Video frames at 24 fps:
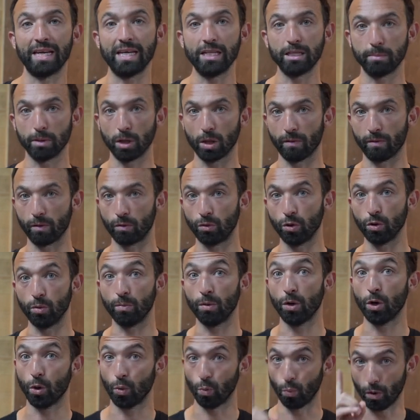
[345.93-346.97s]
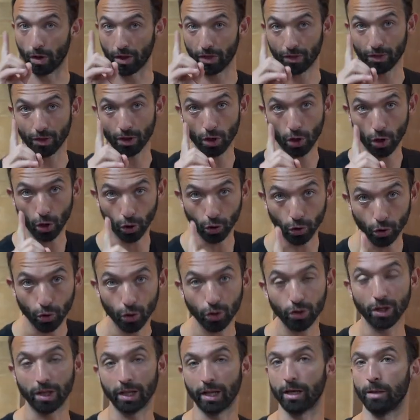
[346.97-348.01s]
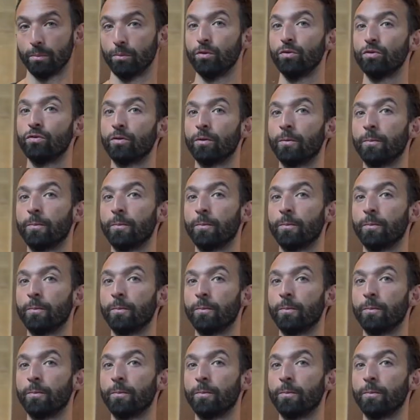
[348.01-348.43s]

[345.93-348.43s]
in the middle of the room with a good alignment,